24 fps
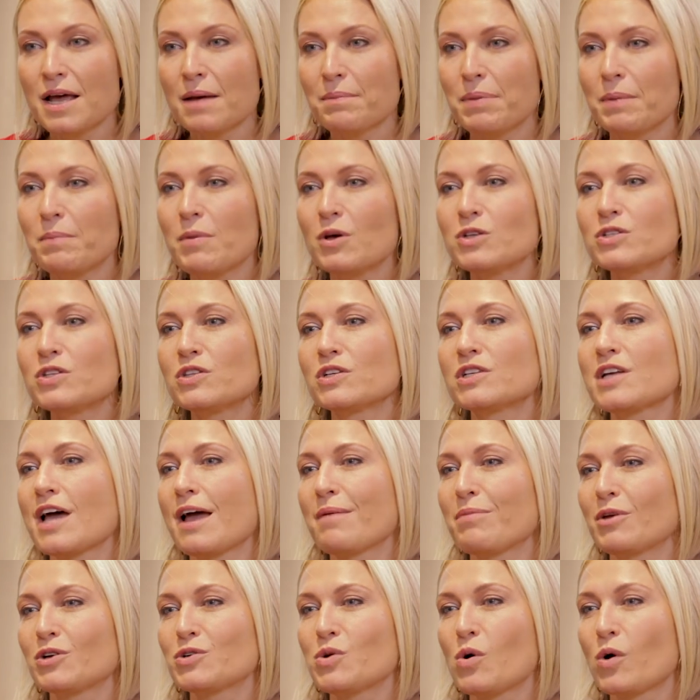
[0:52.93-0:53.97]
But most of the
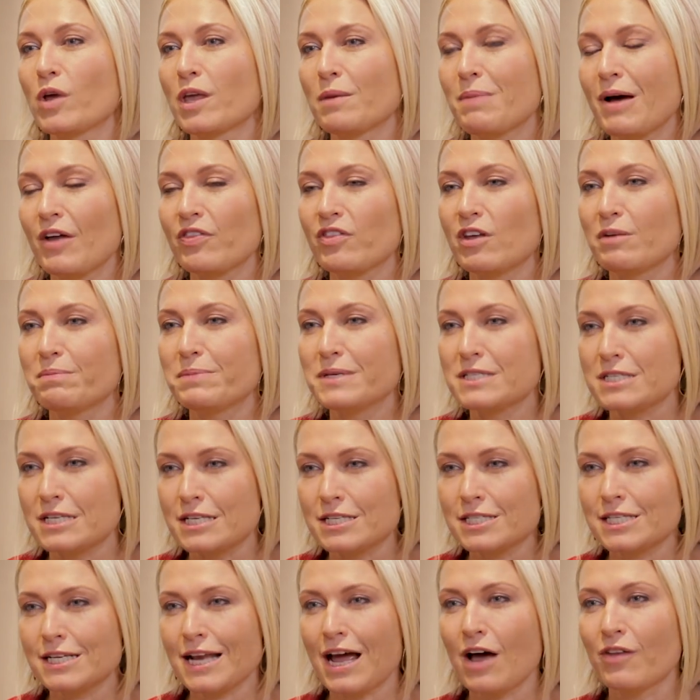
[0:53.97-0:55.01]
time they're talking about their
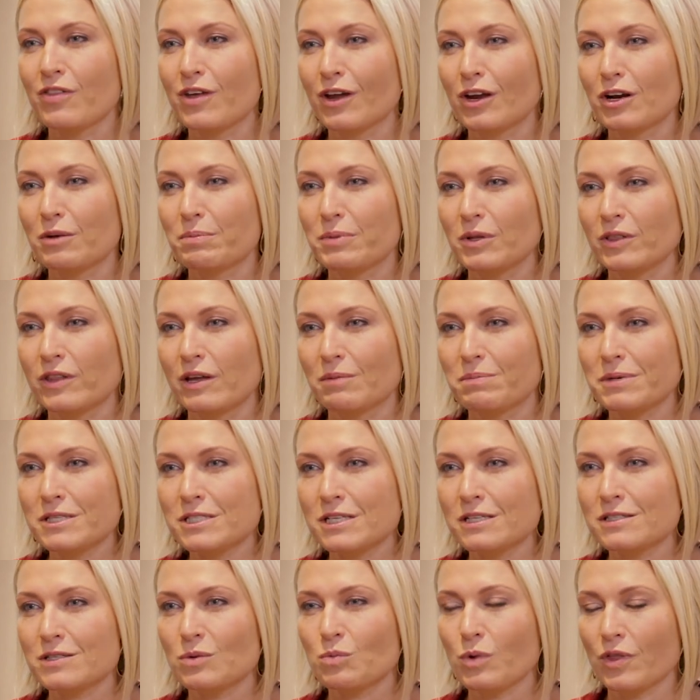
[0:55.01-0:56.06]
business and how they're going to build their
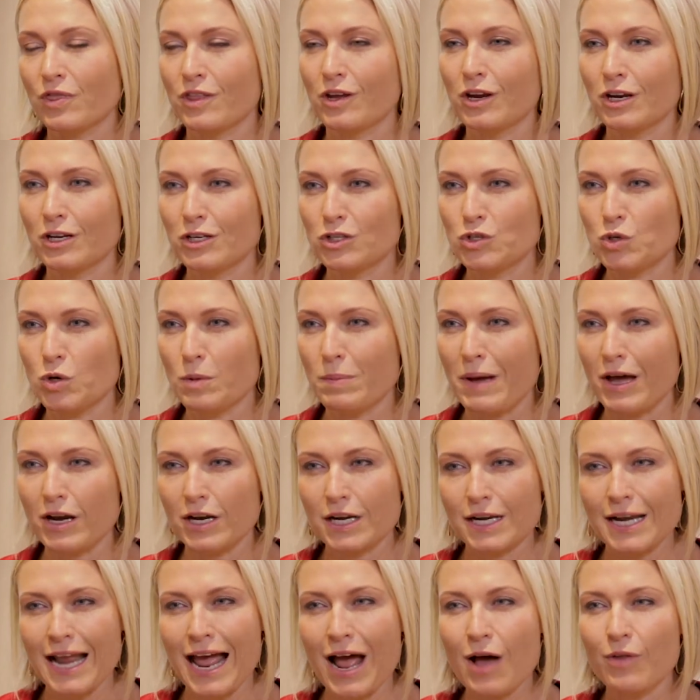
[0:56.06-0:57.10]
business and what they're going to do about
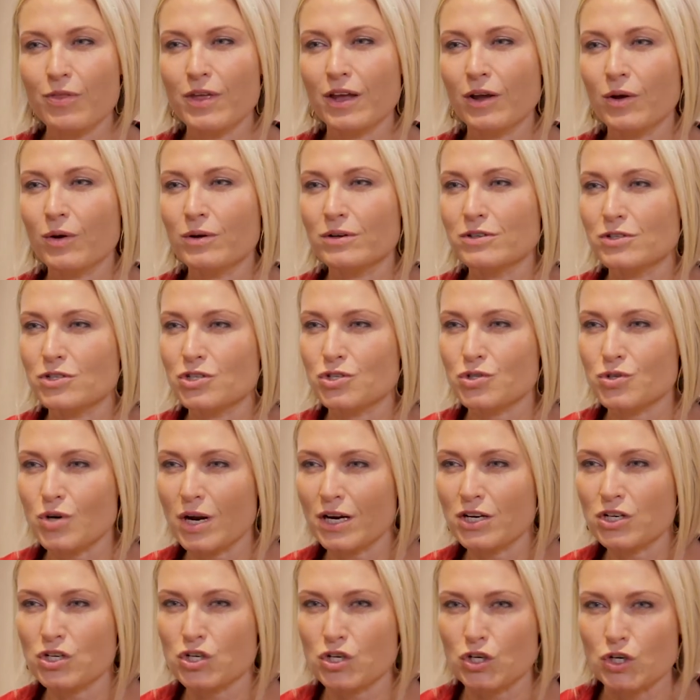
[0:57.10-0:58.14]
it and how they're going to
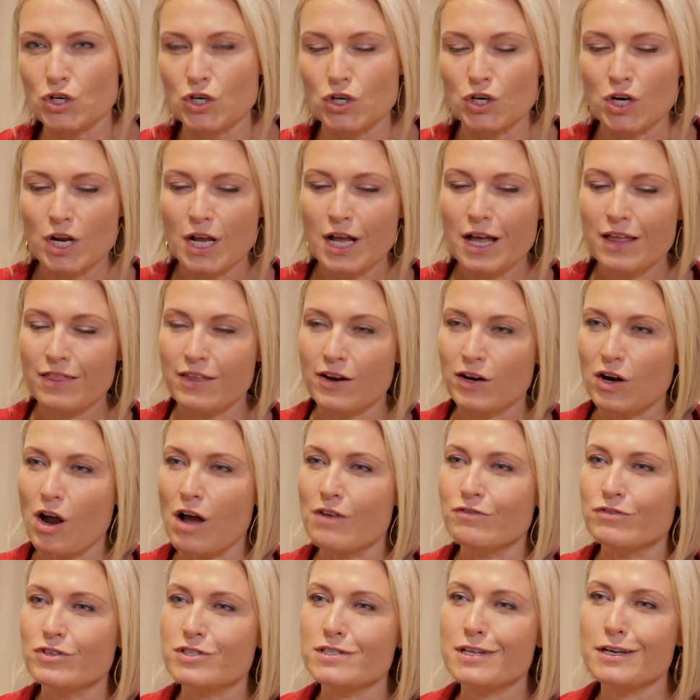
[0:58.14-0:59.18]
structure their
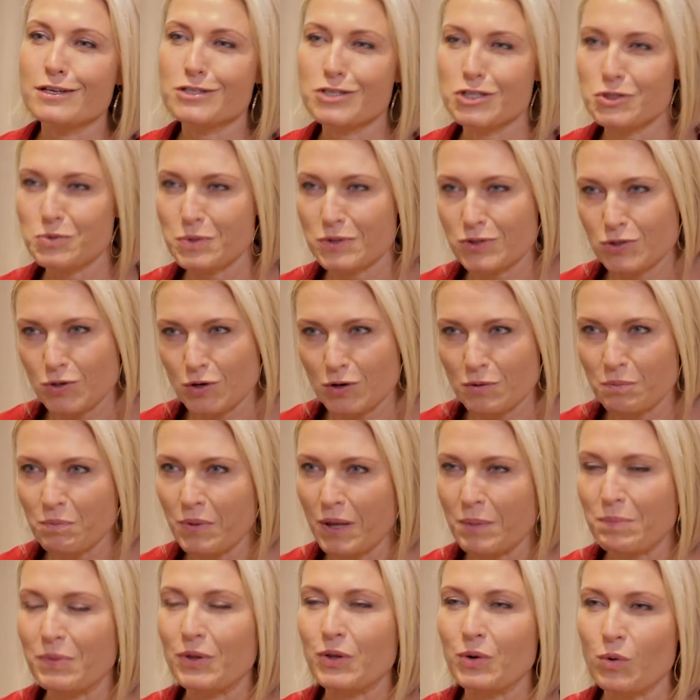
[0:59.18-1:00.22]
conversations with certain
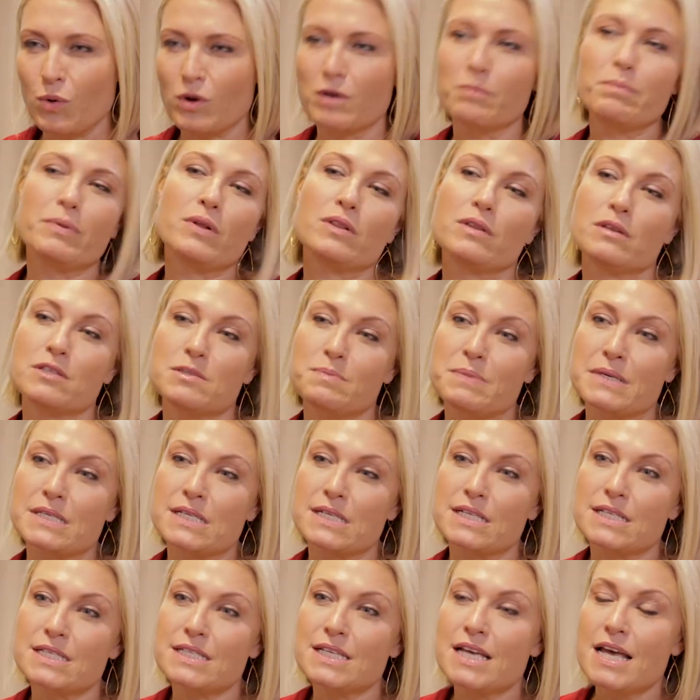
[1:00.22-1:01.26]
people in order to build this
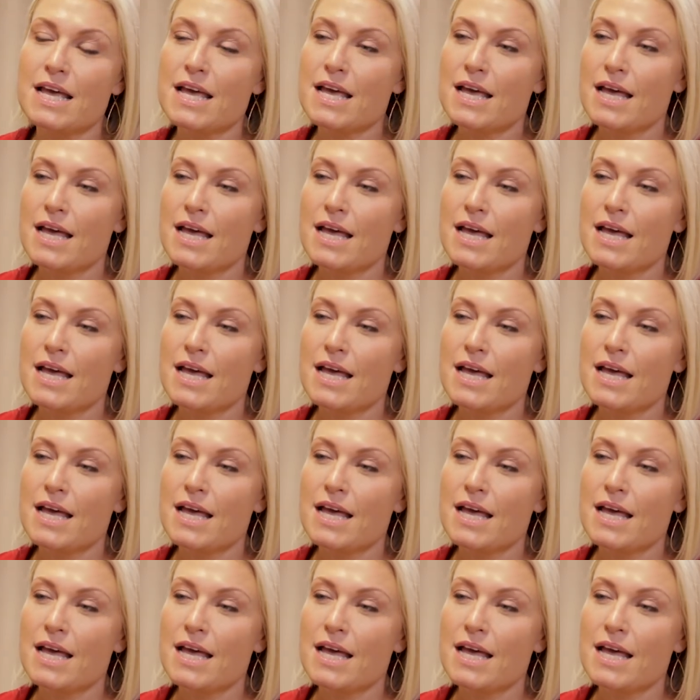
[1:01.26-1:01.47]
business.